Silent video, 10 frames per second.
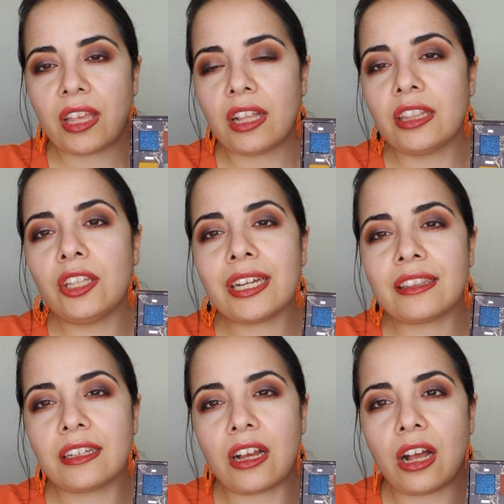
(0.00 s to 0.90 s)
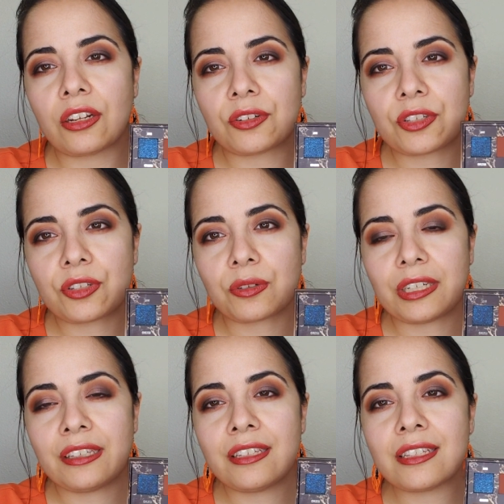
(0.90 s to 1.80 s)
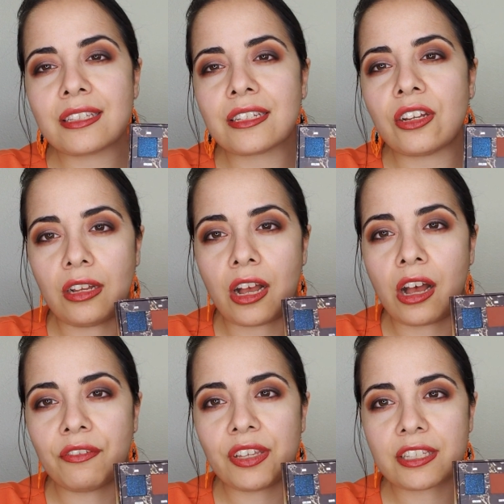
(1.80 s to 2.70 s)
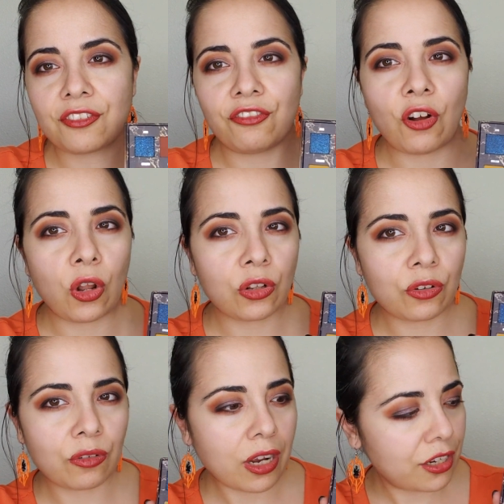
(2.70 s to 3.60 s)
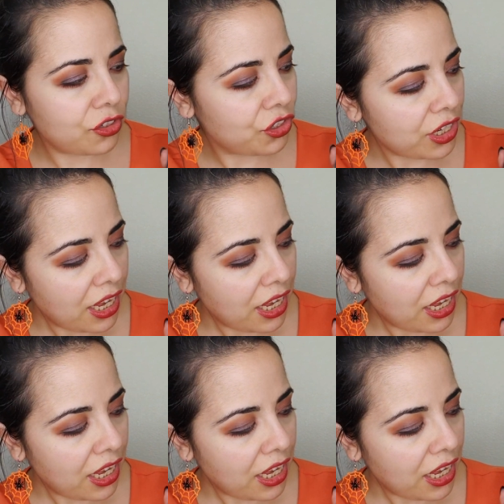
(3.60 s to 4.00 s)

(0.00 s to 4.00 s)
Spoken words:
Look at the color story. This is an obvious fall grunge.